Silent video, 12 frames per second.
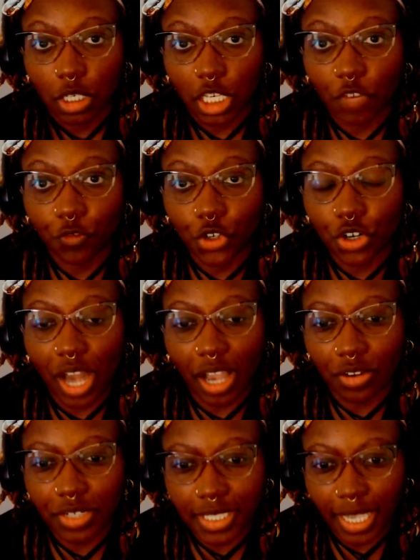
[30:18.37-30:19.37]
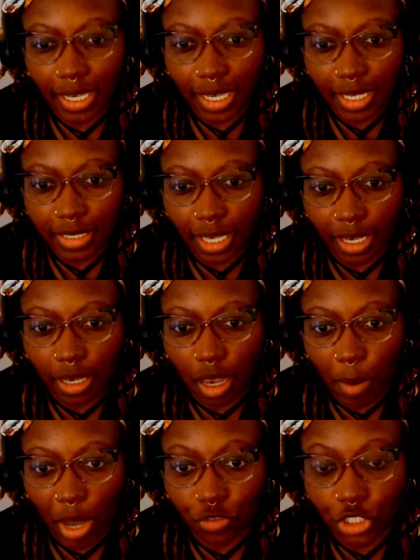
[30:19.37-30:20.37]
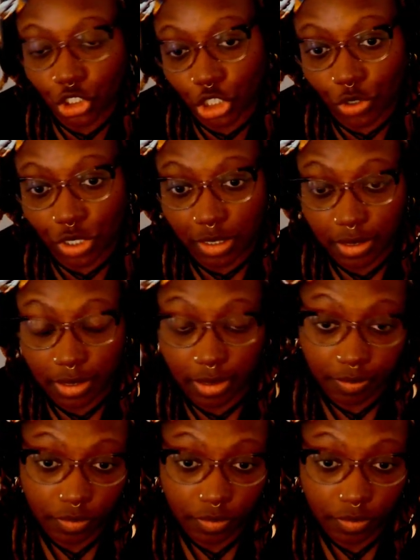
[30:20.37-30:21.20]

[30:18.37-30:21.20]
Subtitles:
If you're not going to say anything about this journalist